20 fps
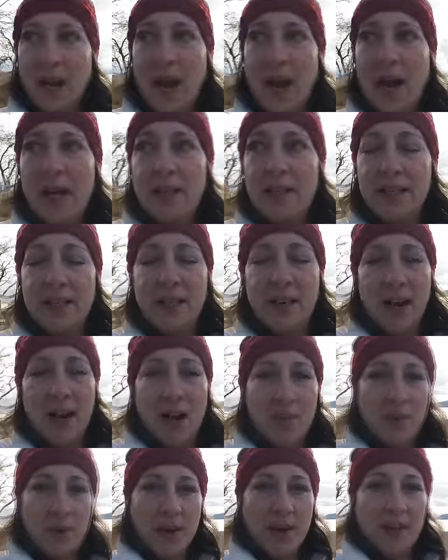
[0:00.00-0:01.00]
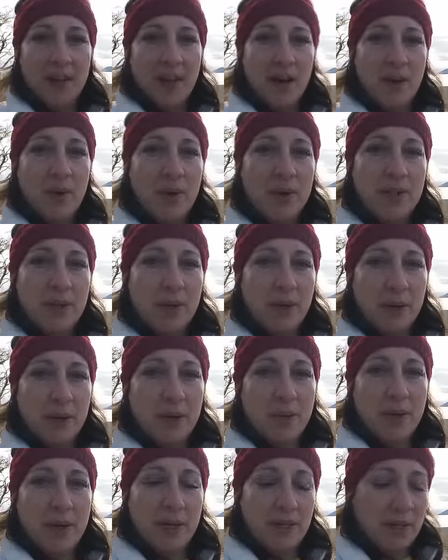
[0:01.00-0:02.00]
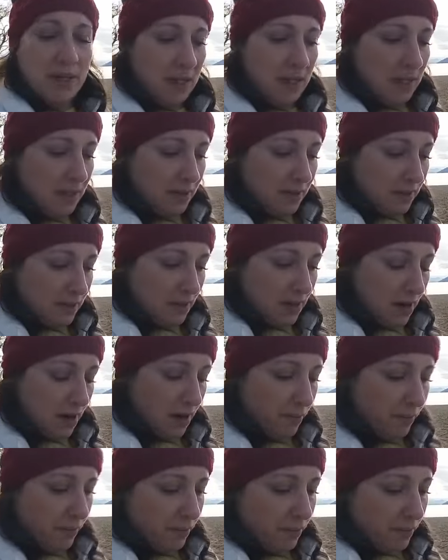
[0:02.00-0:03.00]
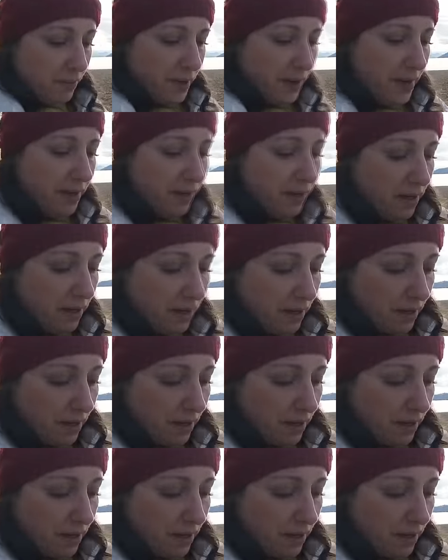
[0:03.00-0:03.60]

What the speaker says: I didn't have bread, and I was close by this coffee